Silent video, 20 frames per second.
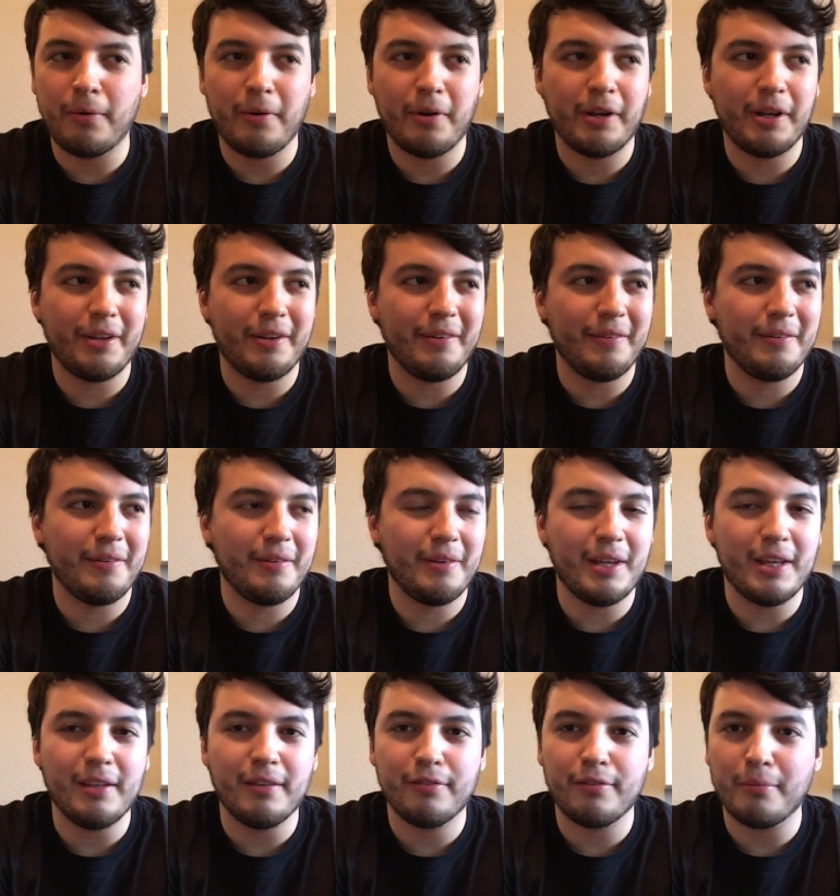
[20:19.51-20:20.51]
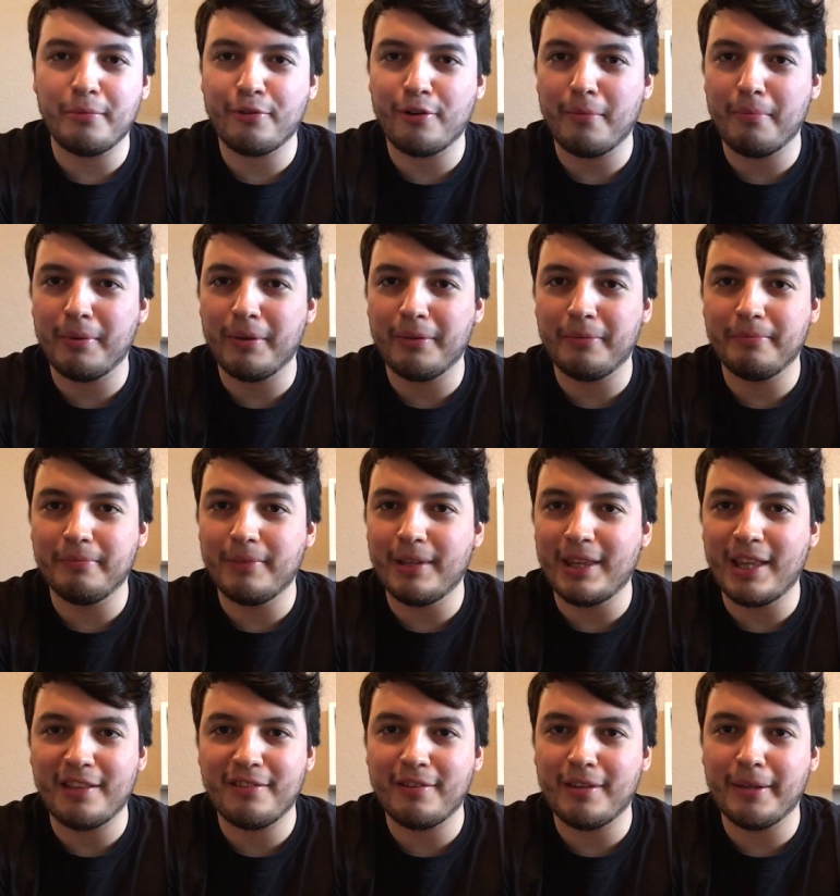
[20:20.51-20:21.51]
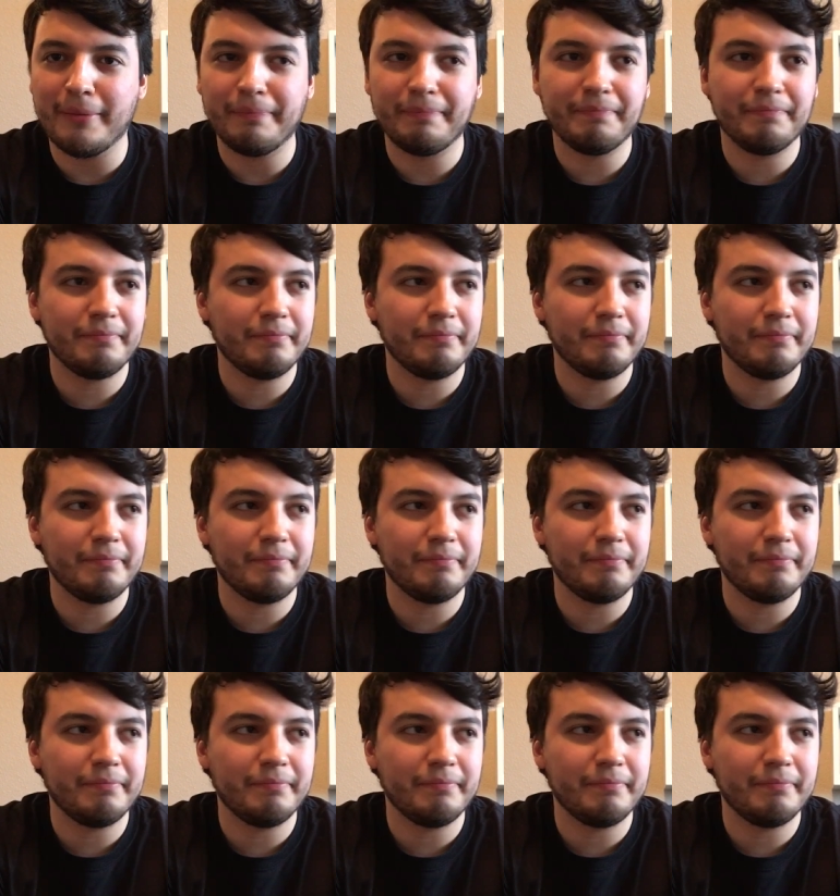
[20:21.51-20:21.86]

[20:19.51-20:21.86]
organ and some trumpet, and that's it.